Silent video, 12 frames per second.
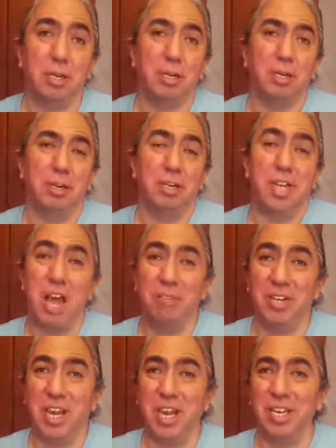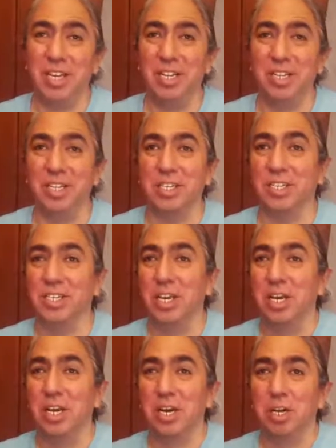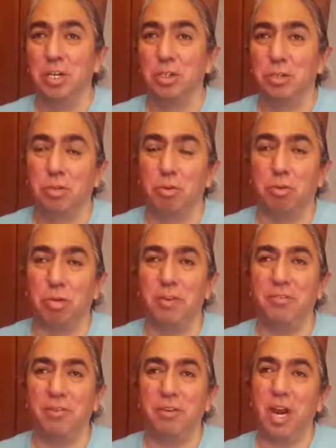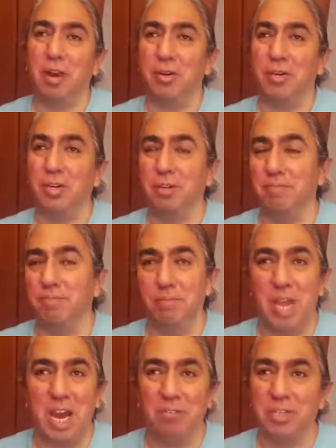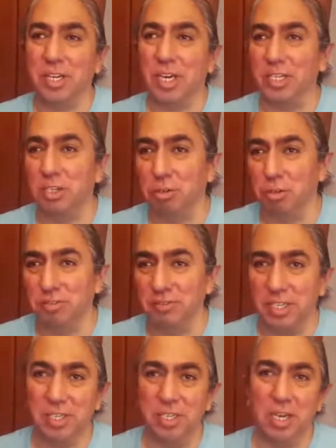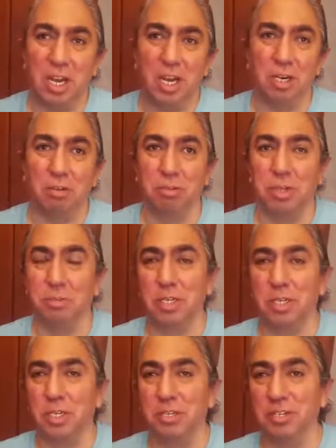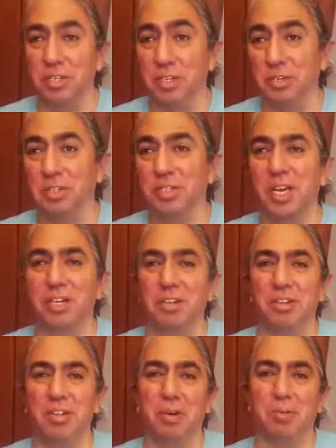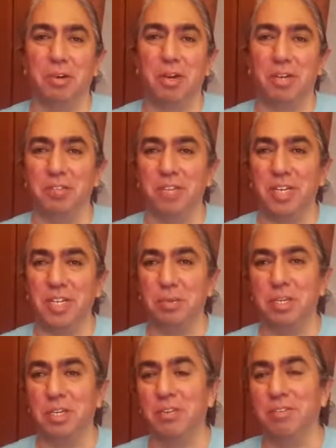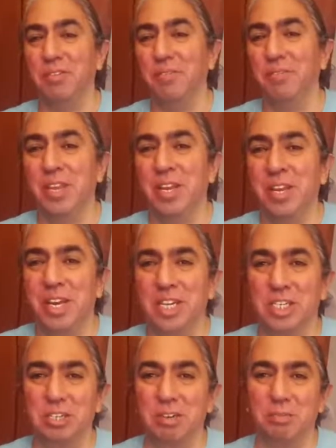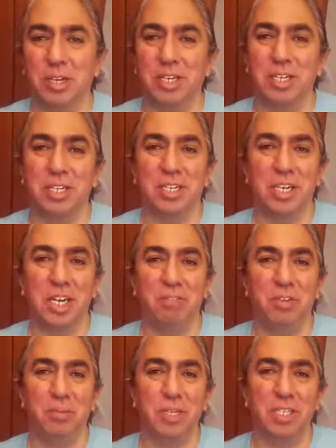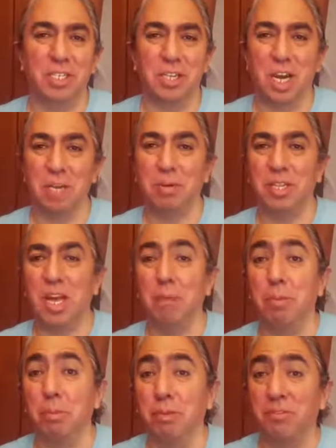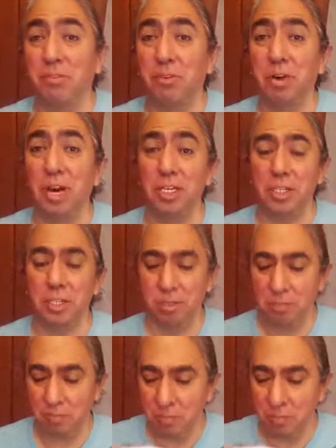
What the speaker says: or navigating this 24-hour advertiser driven, algorithm delivered news cycle that we're all living in the middle of. And so I wanted to take a few minutes to talk about that. But before I do,